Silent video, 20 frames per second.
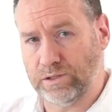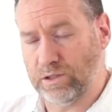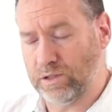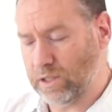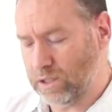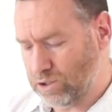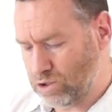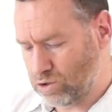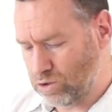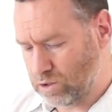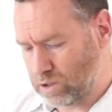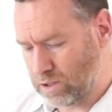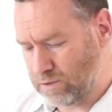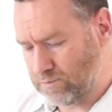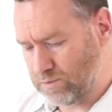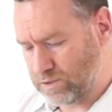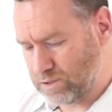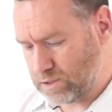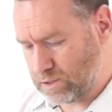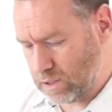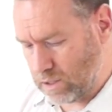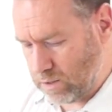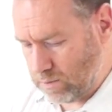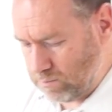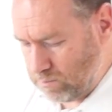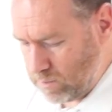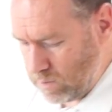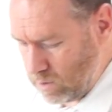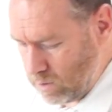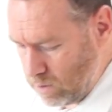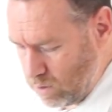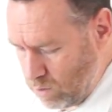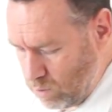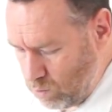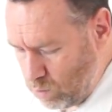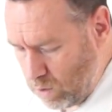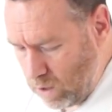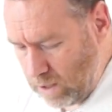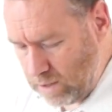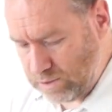so that should give us
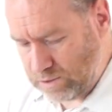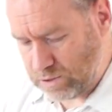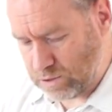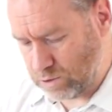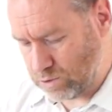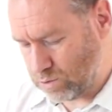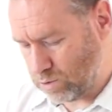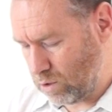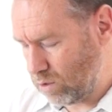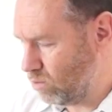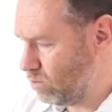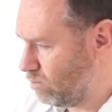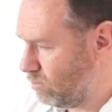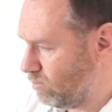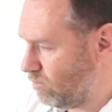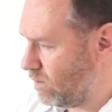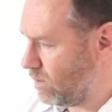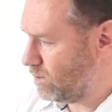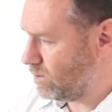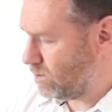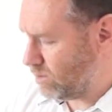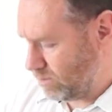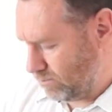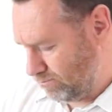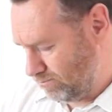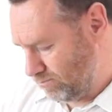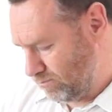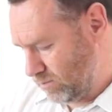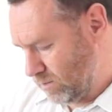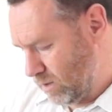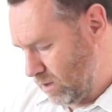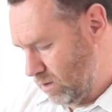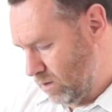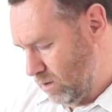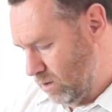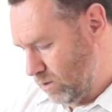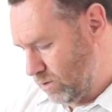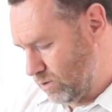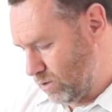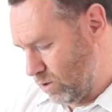wireless control of the flash.
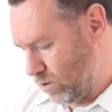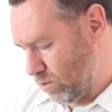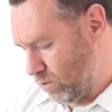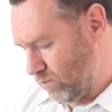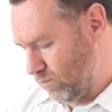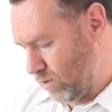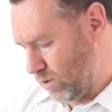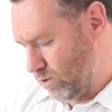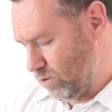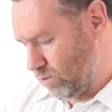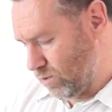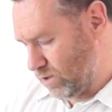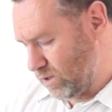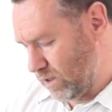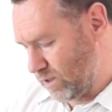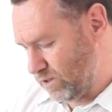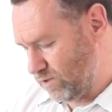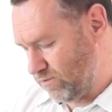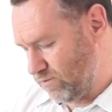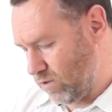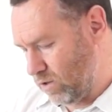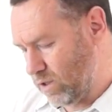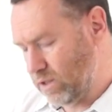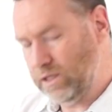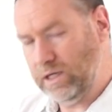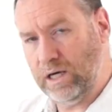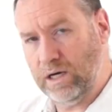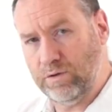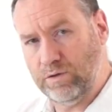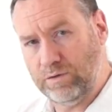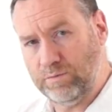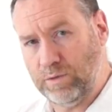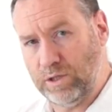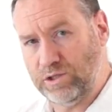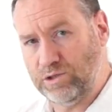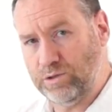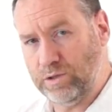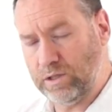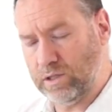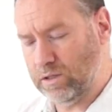So if I do a test fire now with my
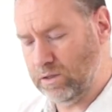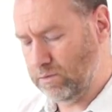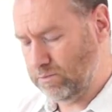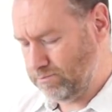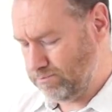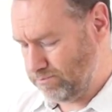trigger,